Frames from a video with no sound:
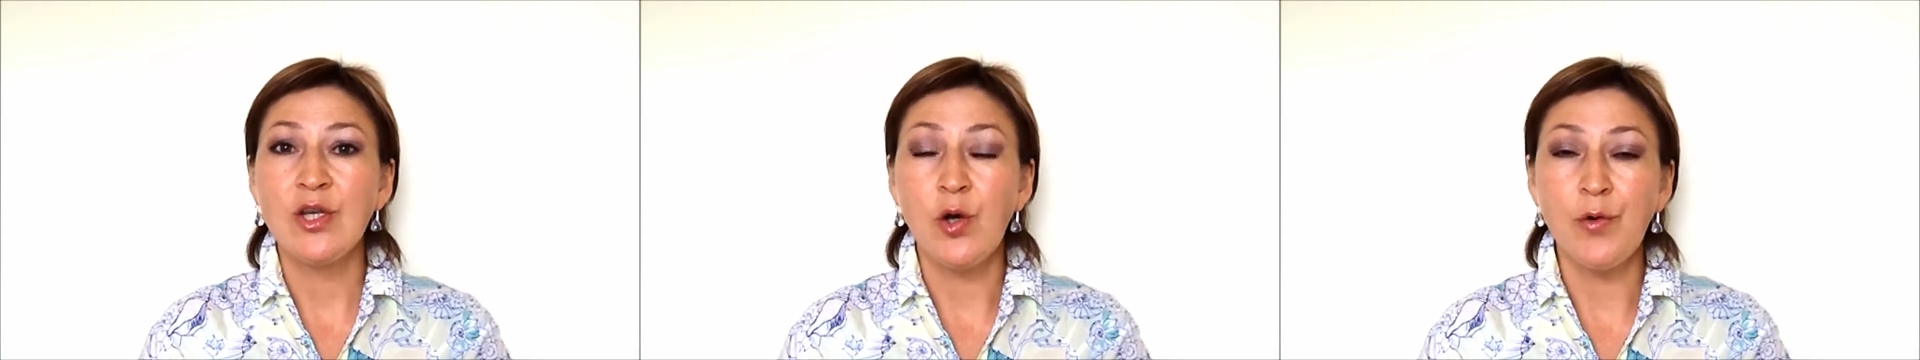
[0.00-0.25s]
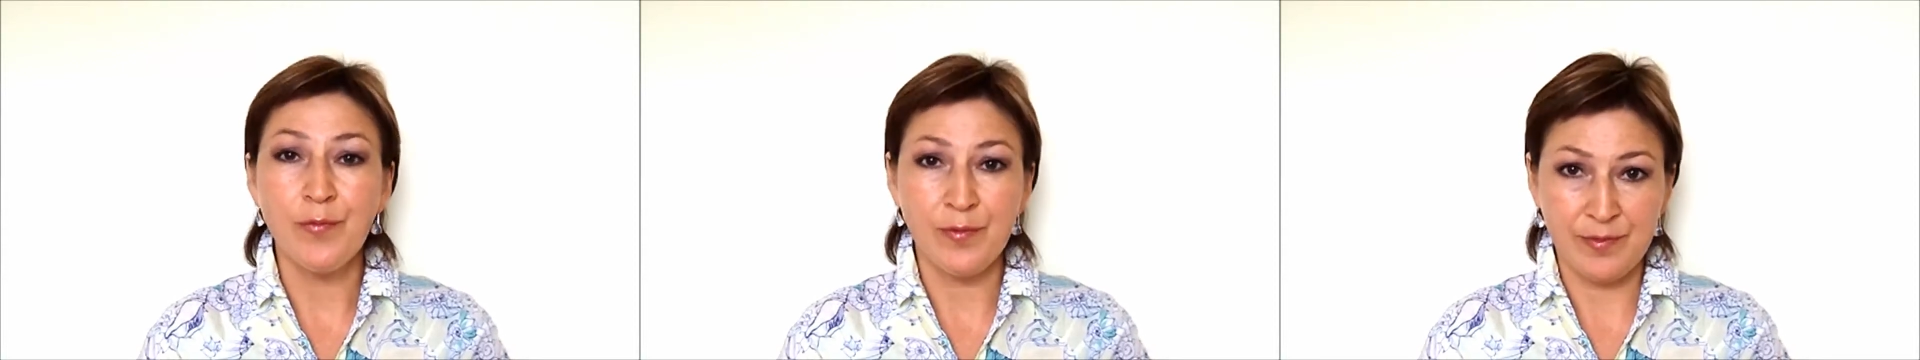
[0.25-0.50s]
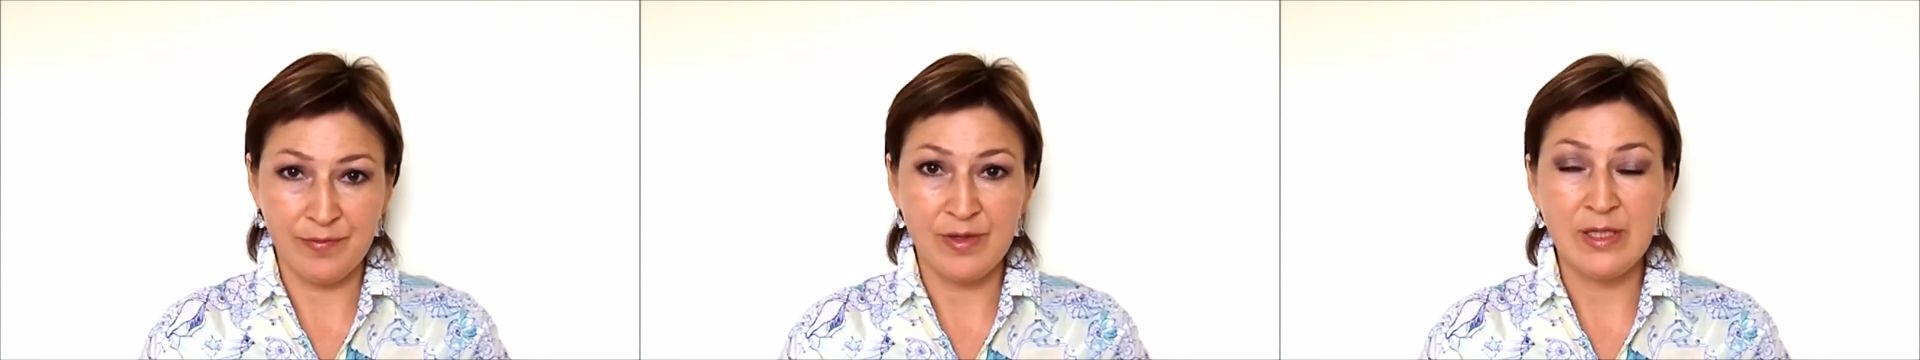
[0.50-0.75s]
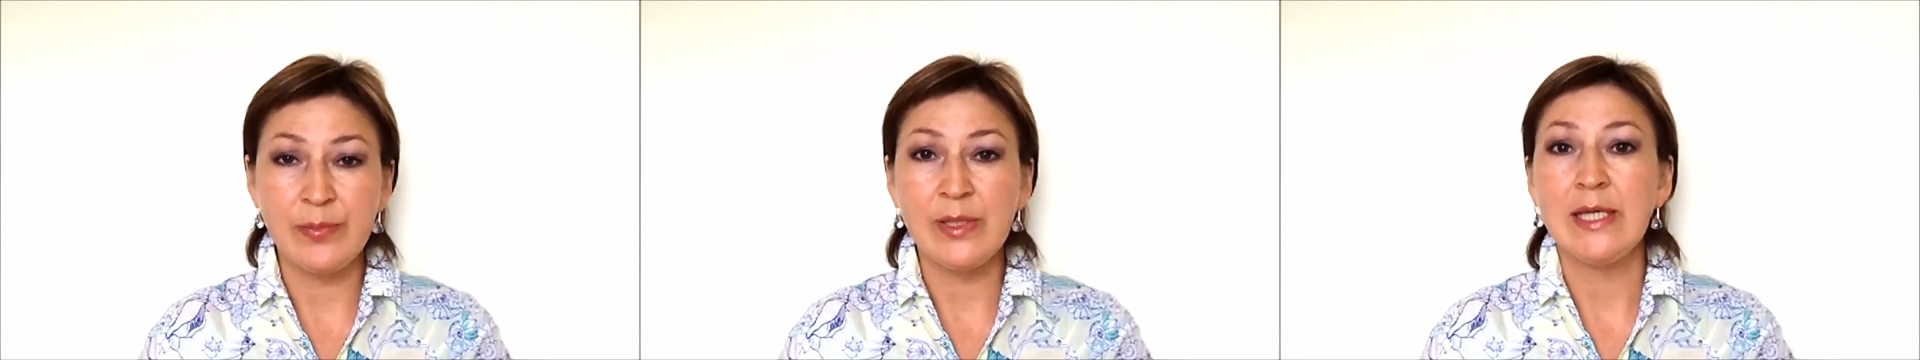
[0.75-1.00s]
know from the
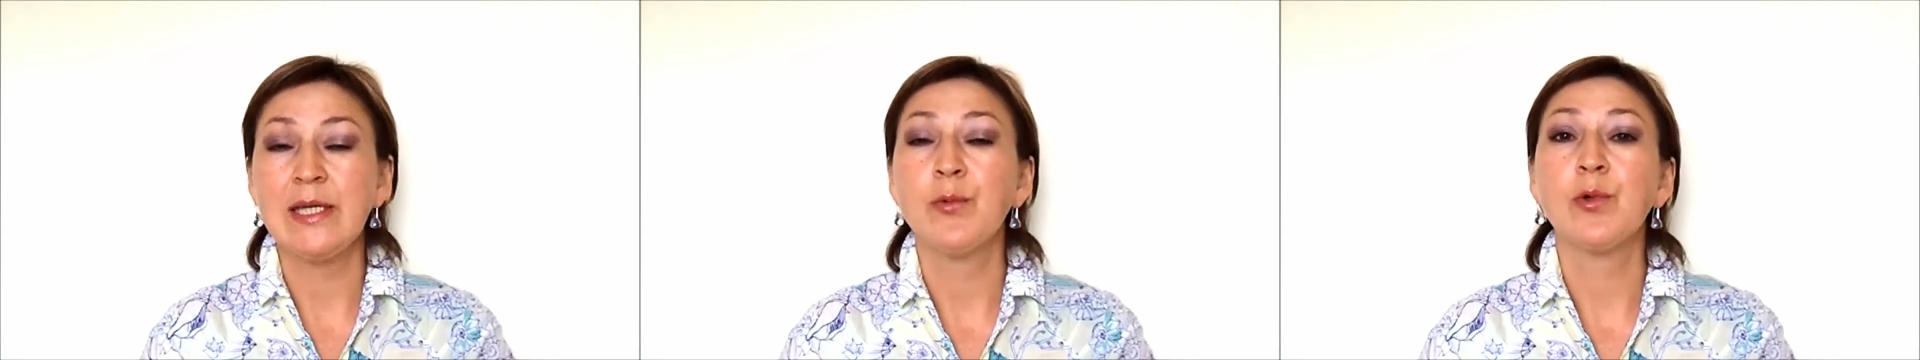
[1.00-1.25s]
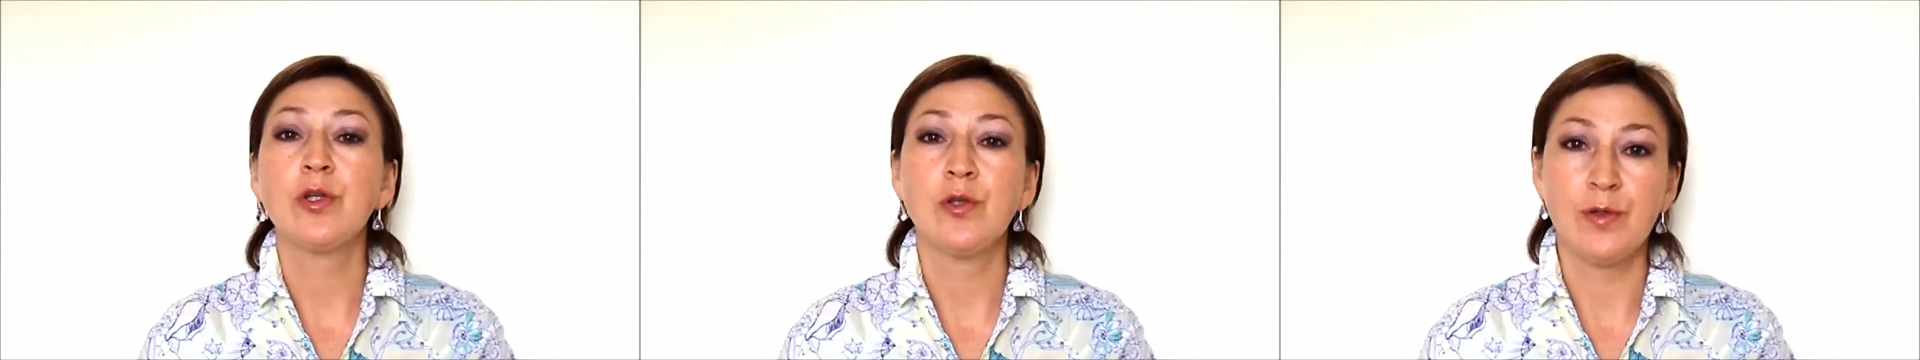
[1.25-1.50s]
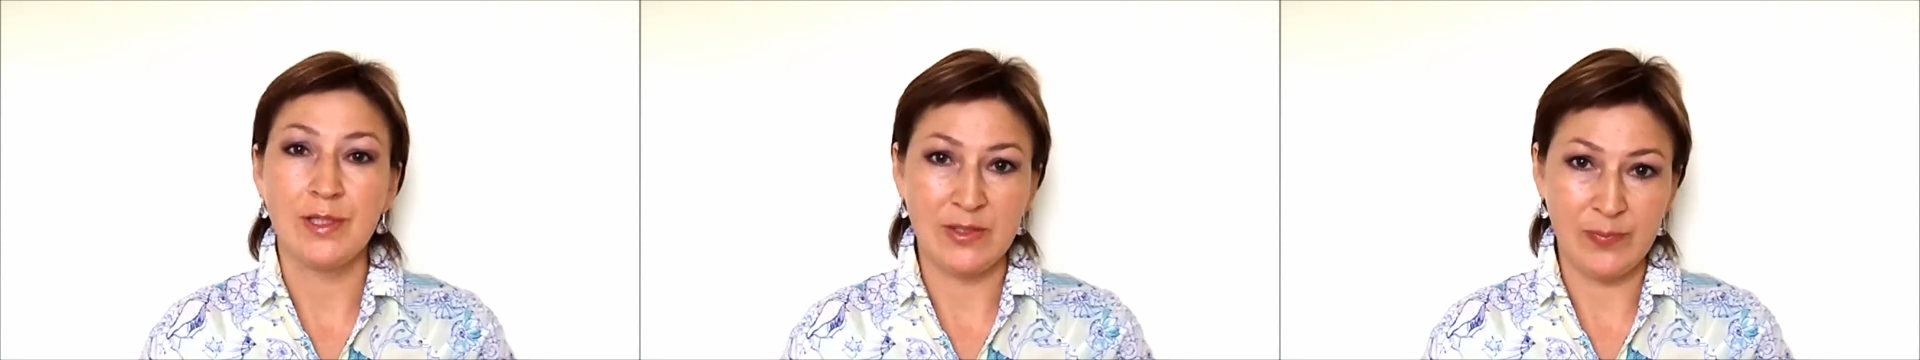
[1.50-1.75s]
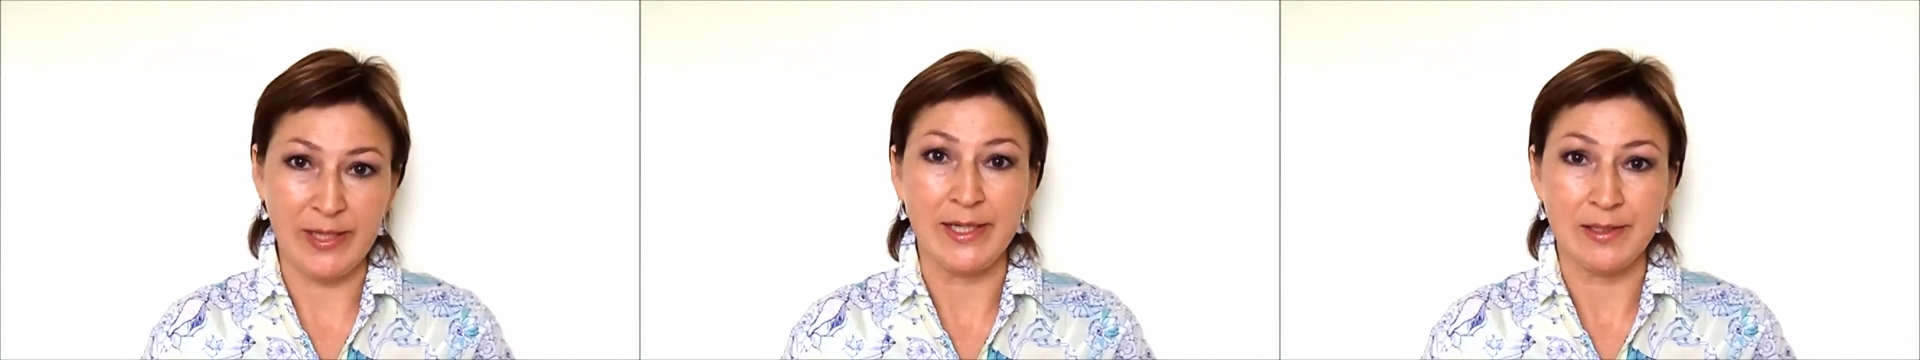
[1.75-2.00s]
very beginning what to
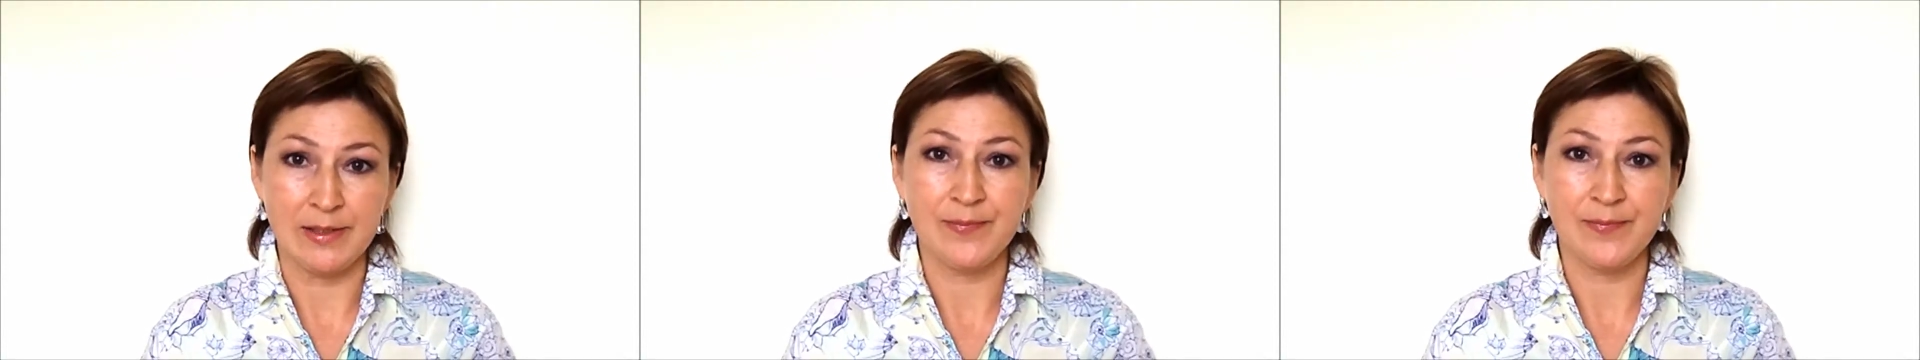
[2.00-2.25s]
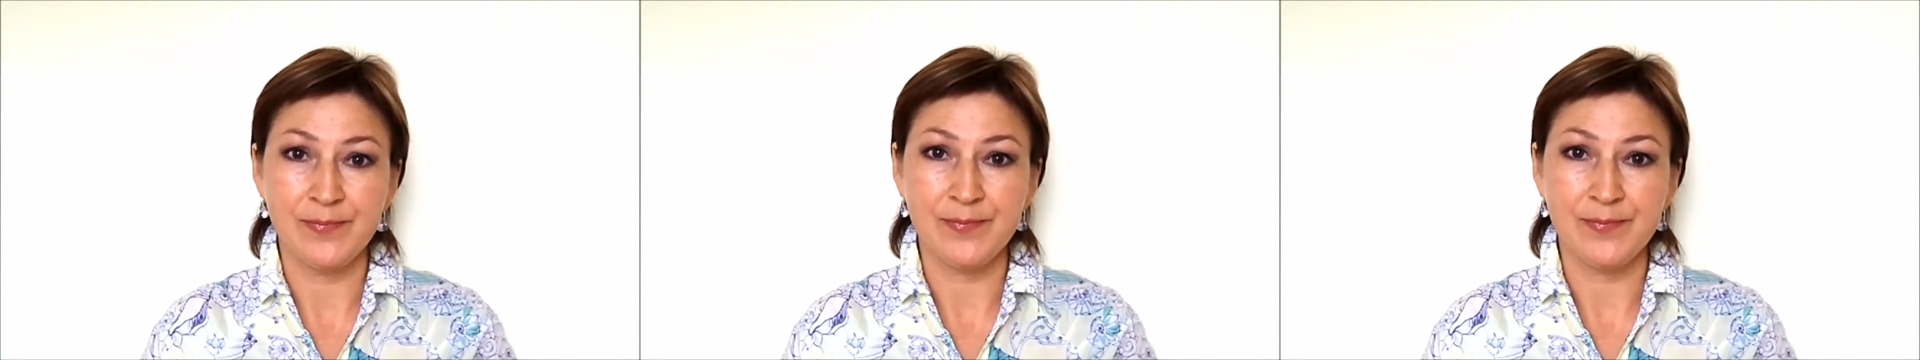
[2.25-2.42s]
expect.